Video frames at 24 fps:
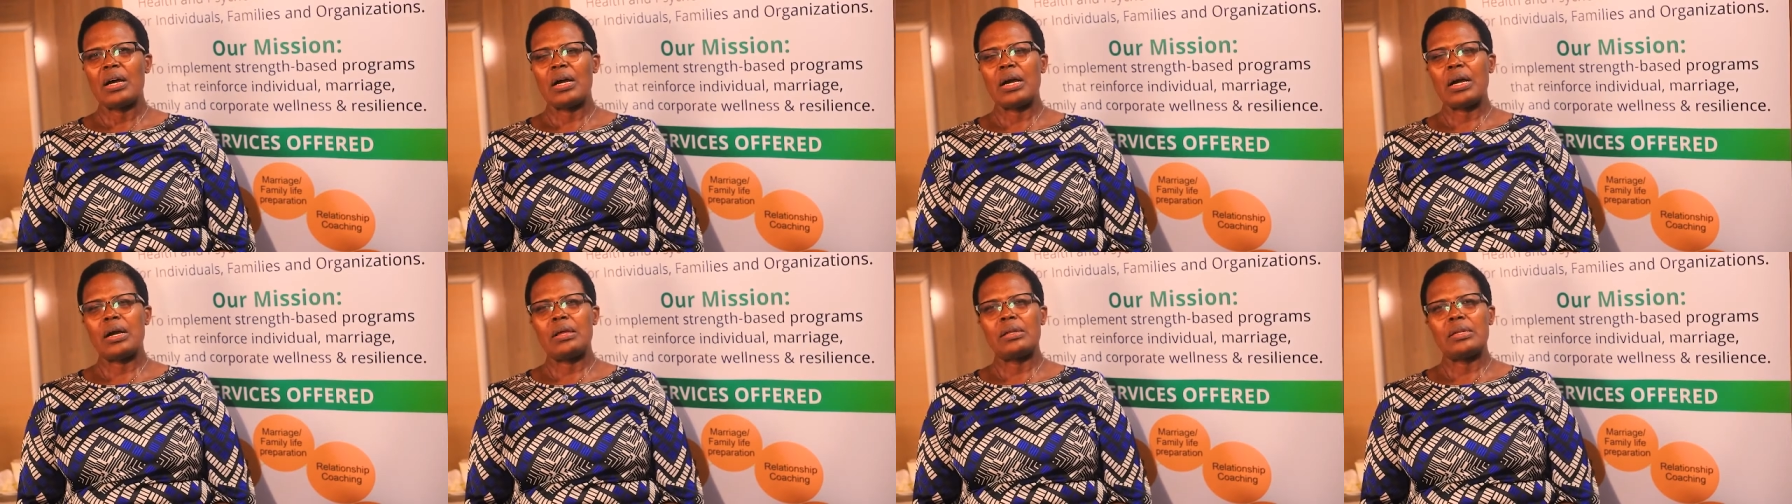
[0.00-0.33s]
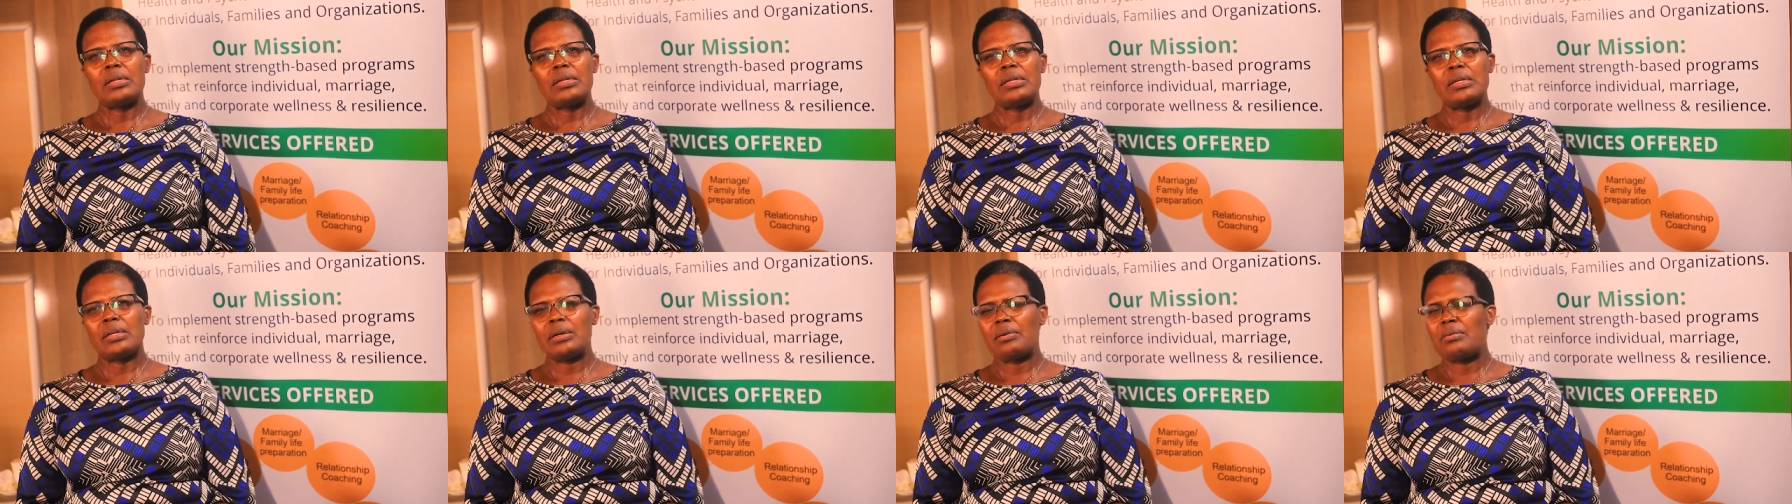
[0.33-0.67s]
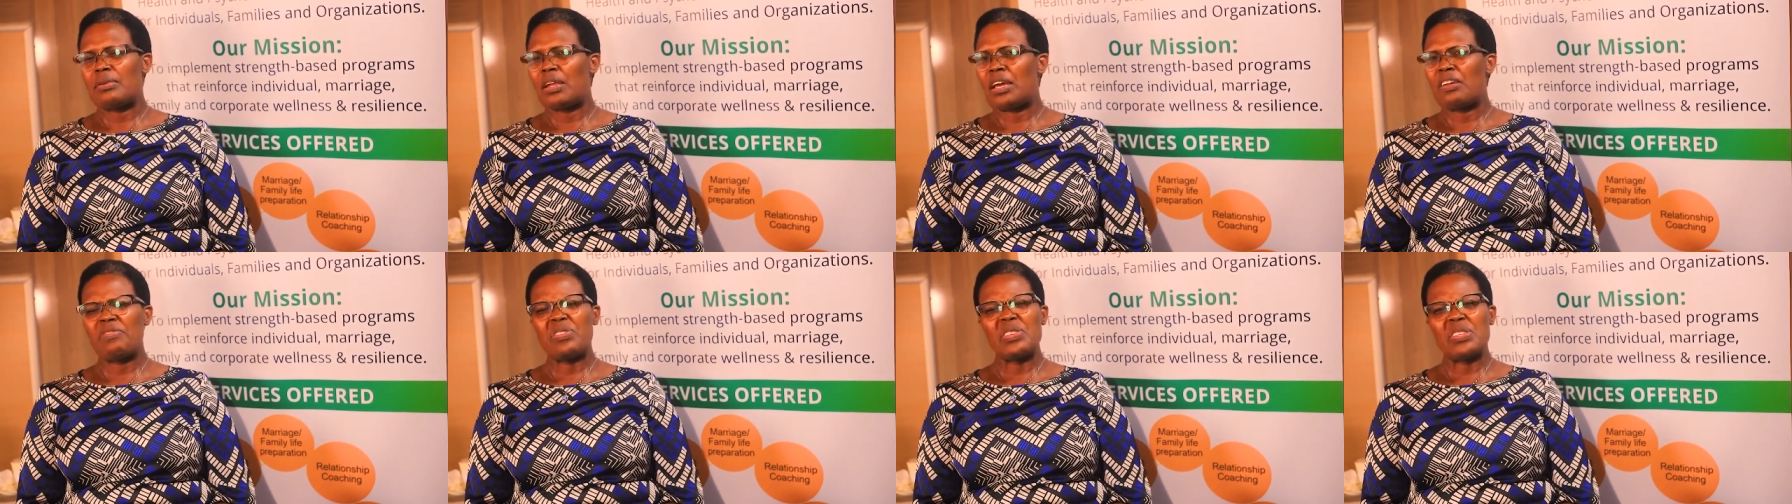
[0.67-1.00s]
and
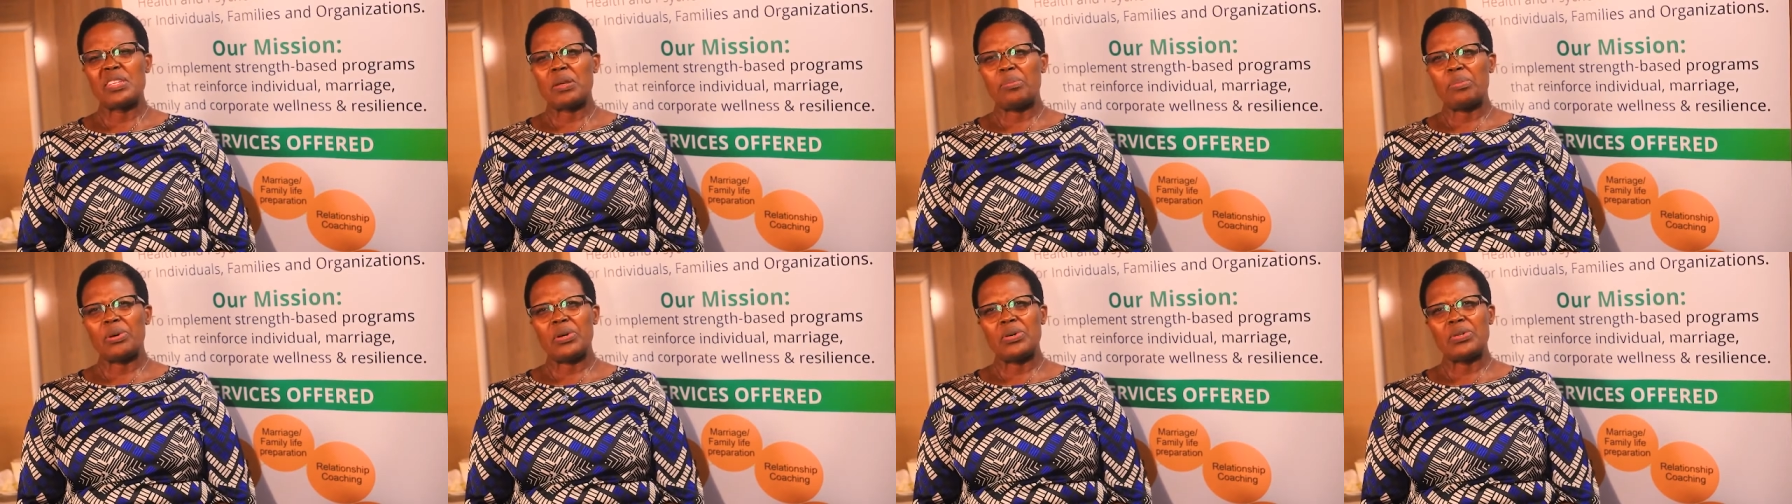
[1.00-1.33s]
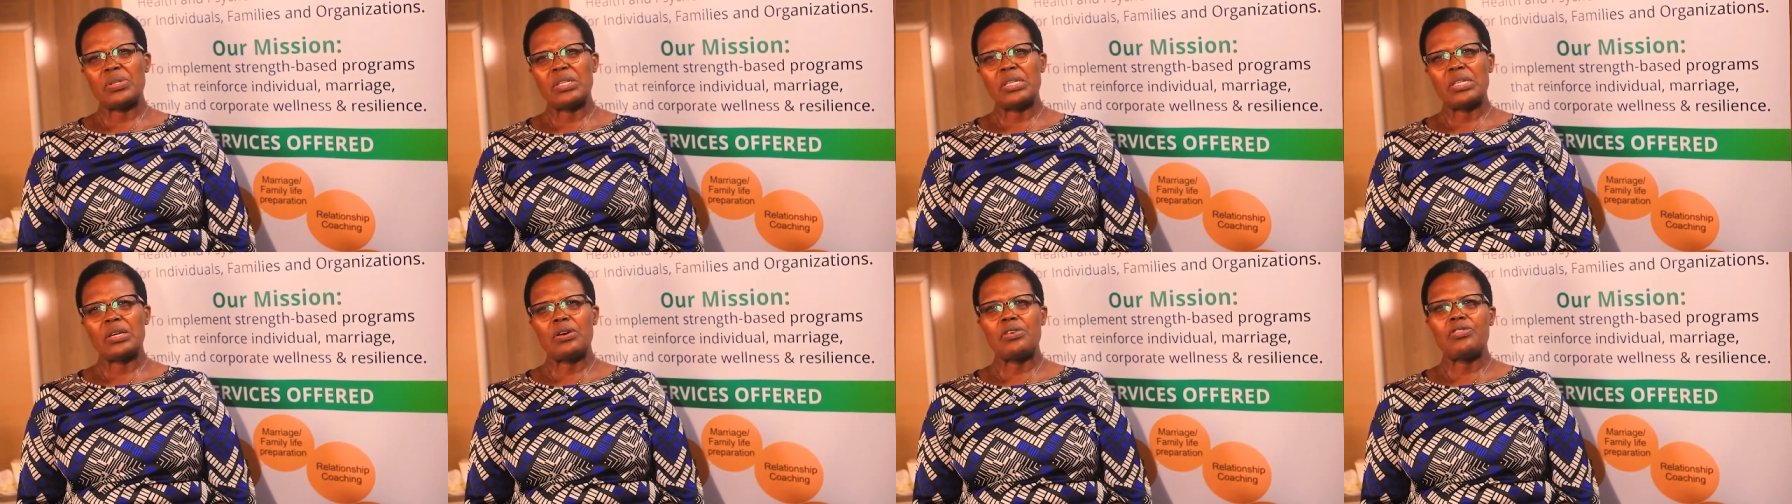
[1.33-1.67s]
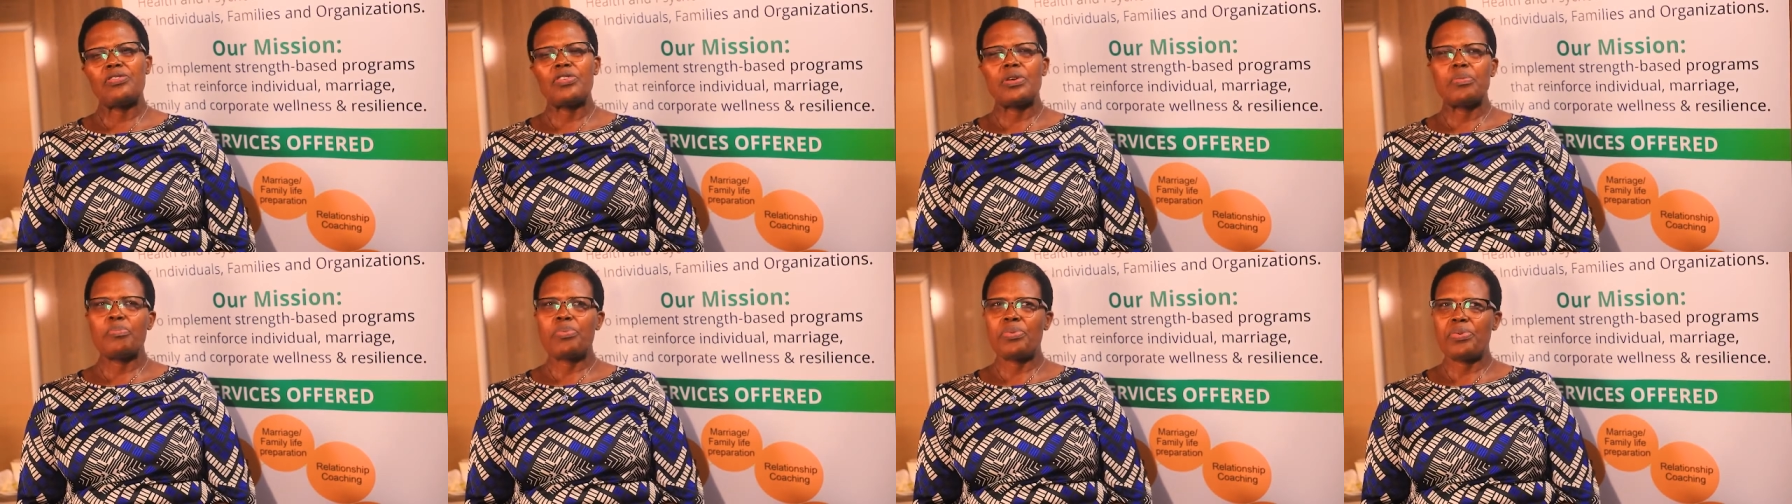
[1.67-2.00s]
life is about
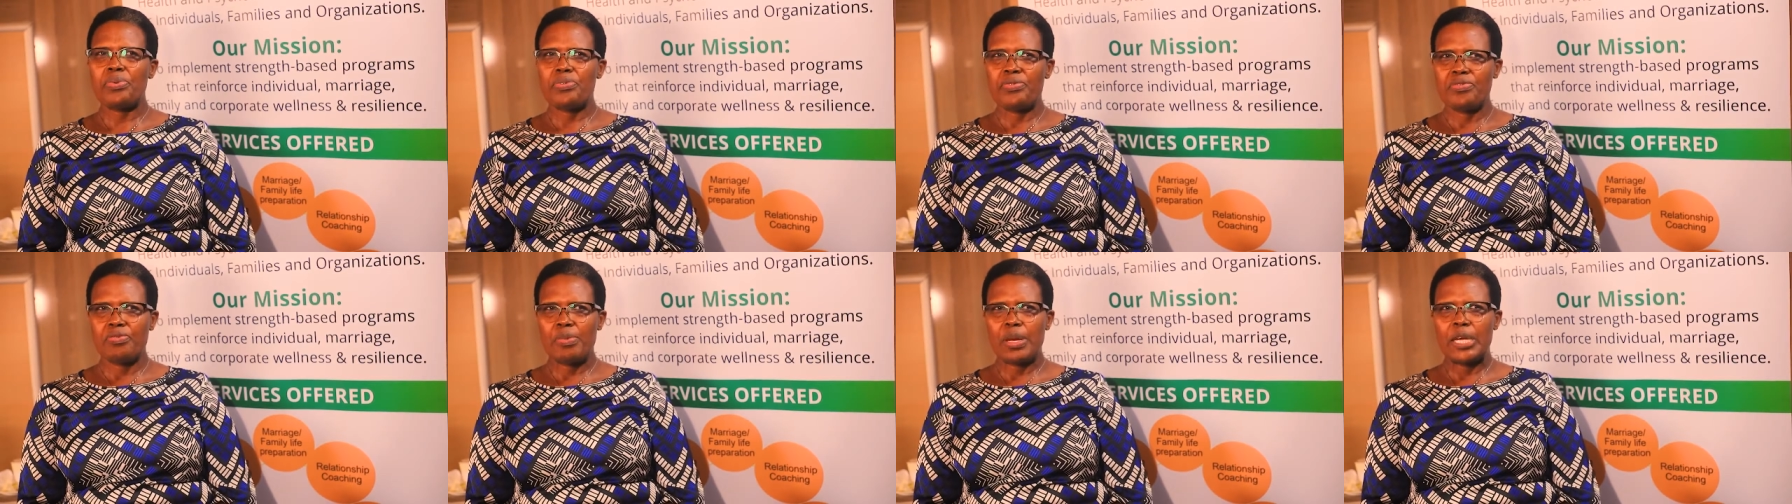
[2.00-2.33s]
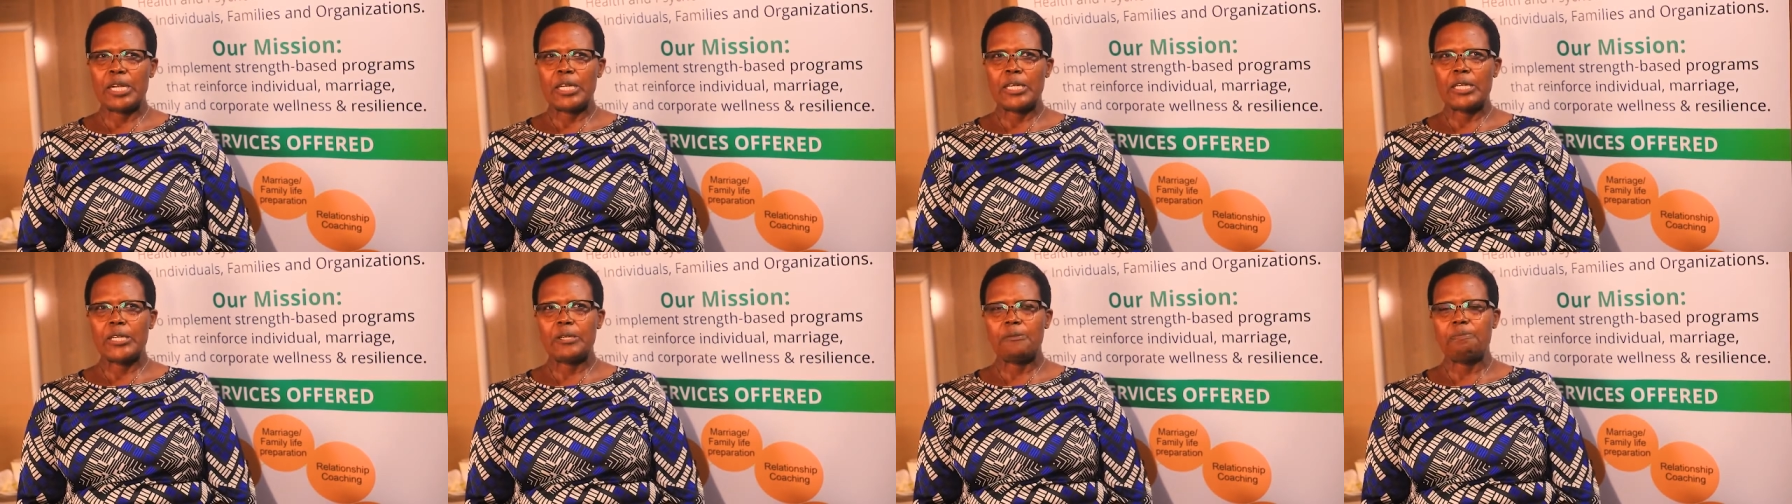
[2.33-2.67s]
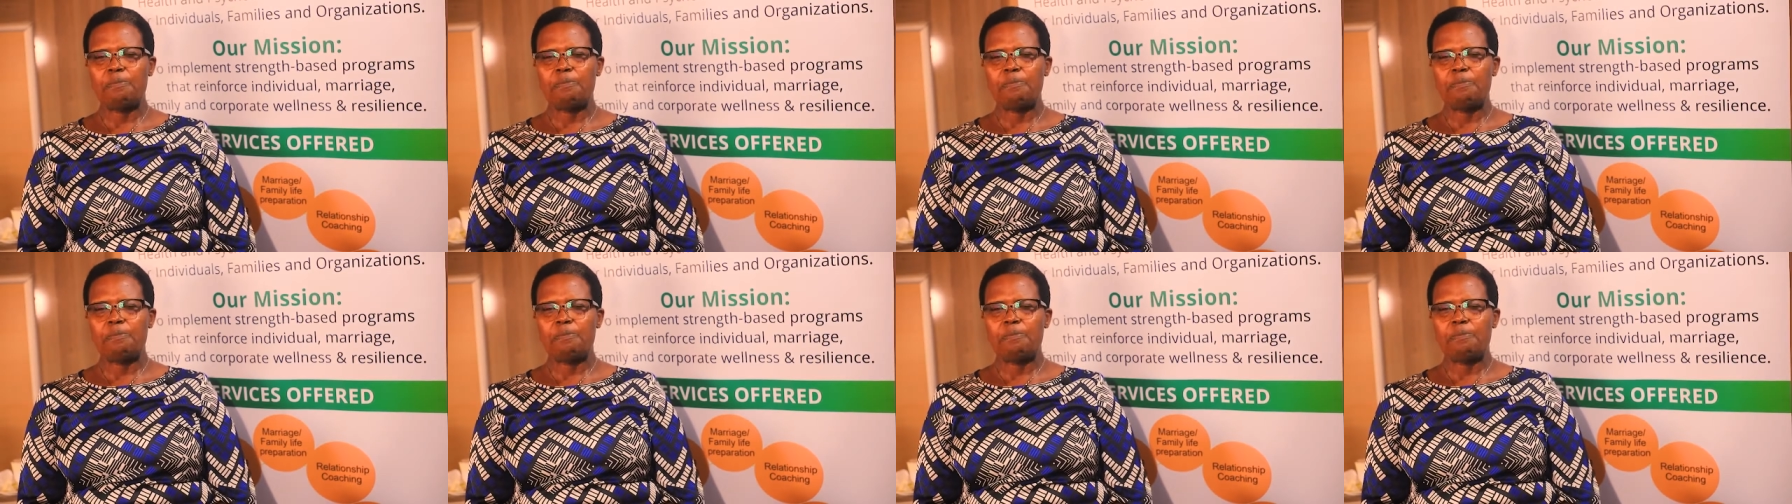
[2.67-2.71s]
self-improvement.